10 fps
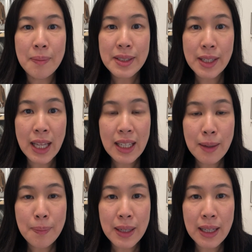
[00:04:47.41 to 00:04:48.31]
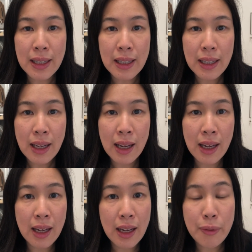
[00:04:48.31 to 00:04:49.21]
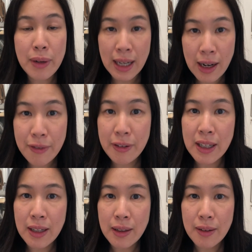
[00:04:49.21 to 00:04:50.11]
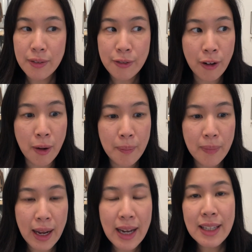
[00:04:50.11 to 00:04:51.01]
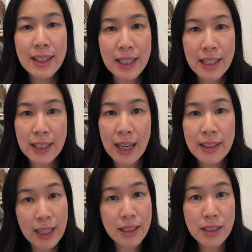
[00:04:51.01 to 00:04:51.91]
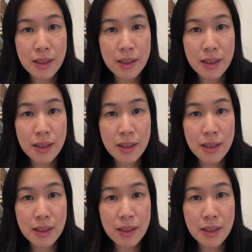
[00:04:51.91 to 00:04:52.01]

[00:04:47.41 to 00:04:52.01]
So that can be a recovery from anything that